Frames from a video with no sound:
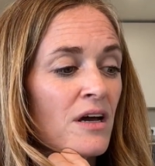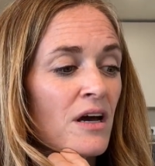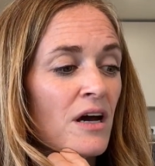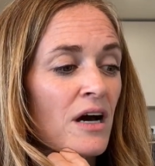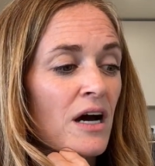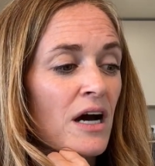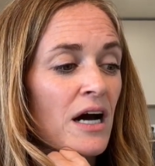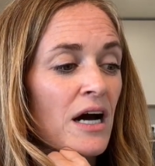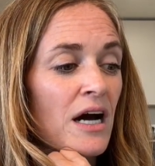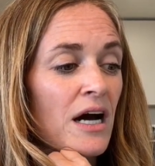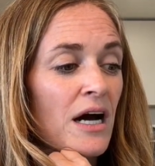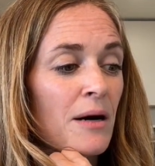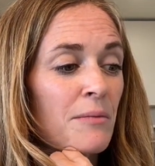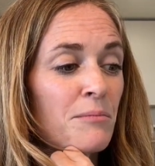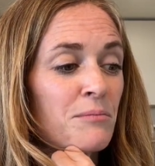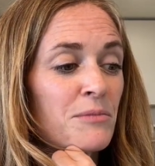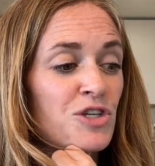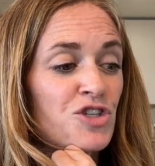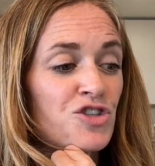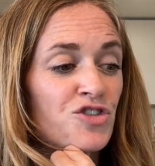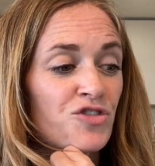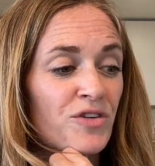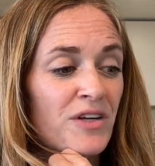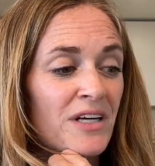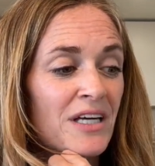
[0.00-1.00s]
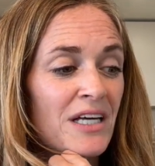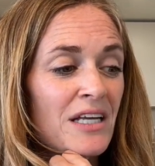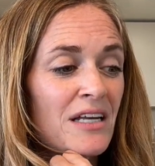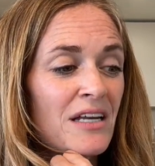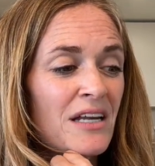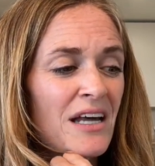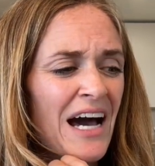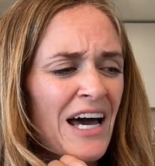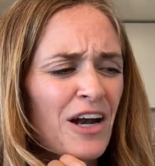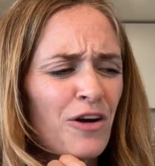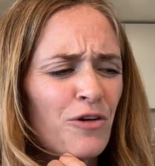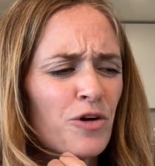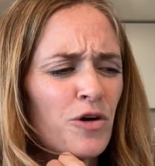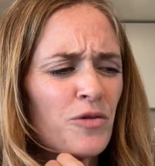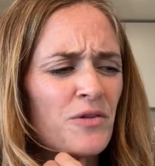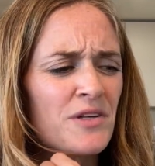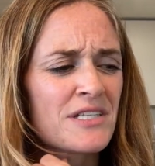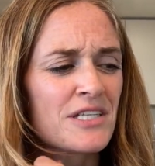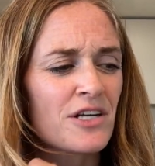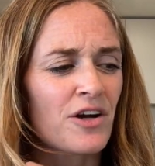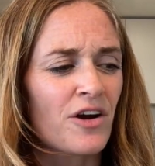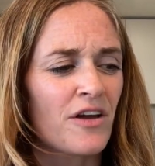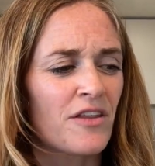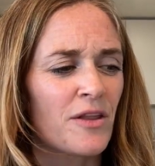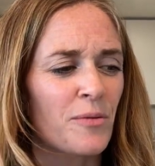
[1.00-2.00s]
Madrid, I don't know this
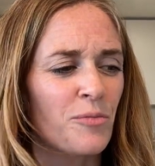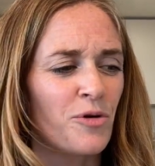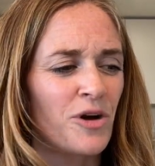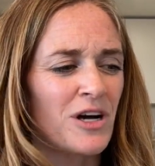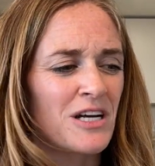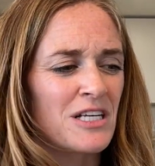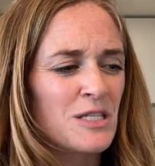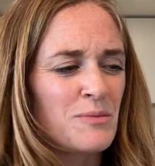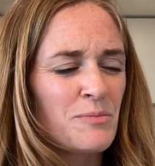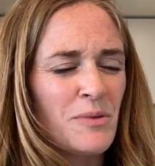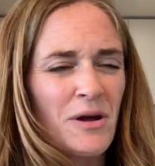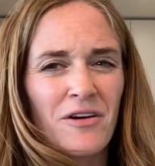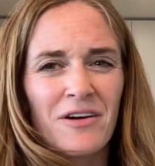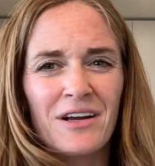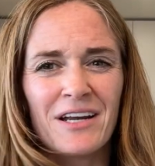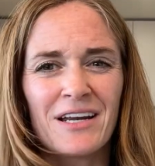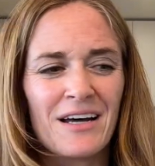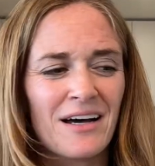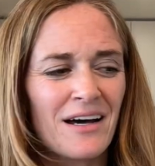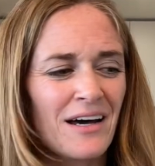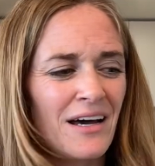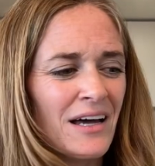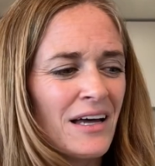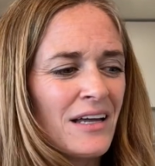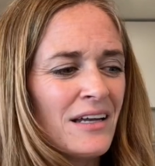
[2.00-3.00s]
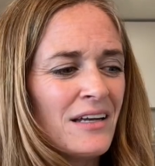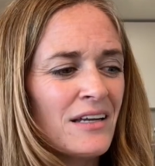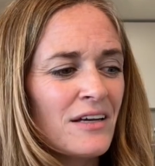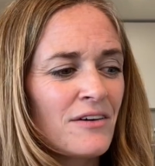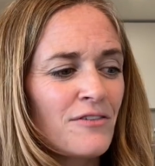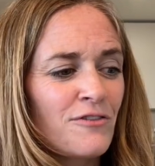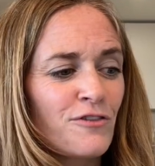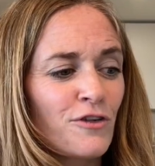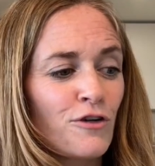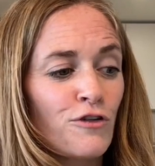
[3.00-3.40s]
area, the Prosperidad for